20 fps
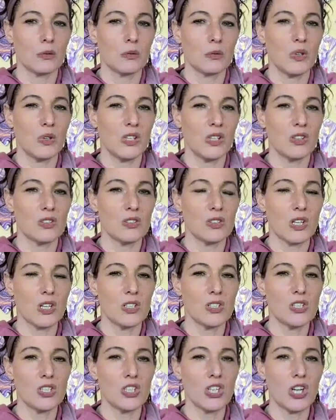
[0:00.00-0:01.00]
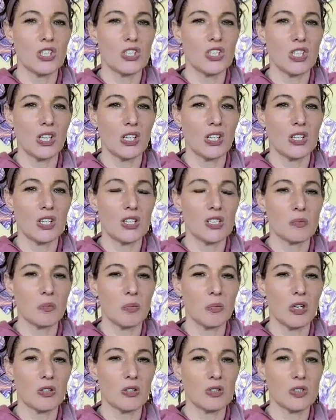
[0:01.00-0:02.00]
When you're done judging these
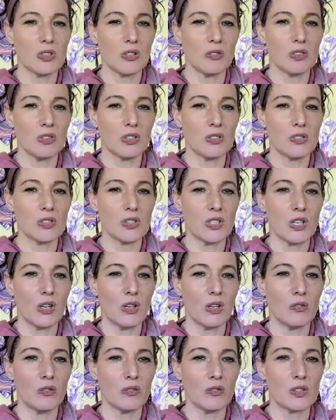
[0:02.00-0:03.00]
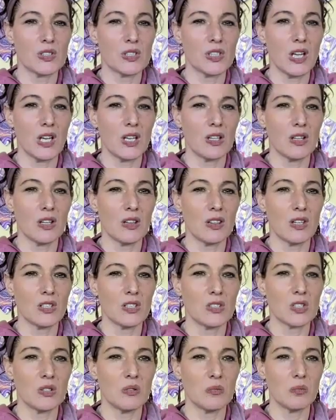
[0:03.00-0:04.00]
parts of yourself or saying that they
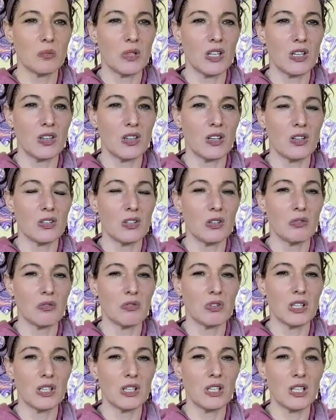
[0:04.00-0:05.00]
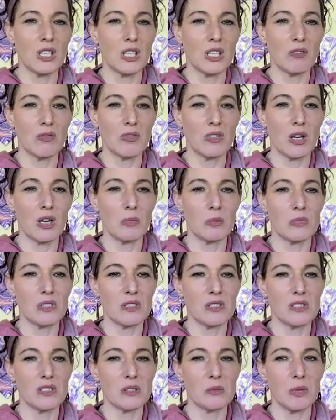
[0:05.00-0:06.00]
shouldn't be there, and you really give them
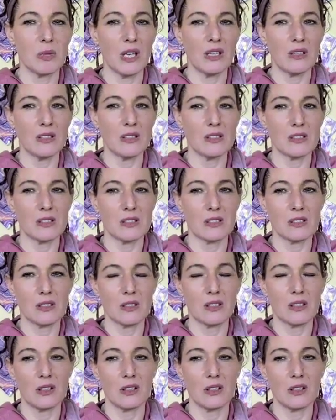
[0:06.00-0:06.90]
space,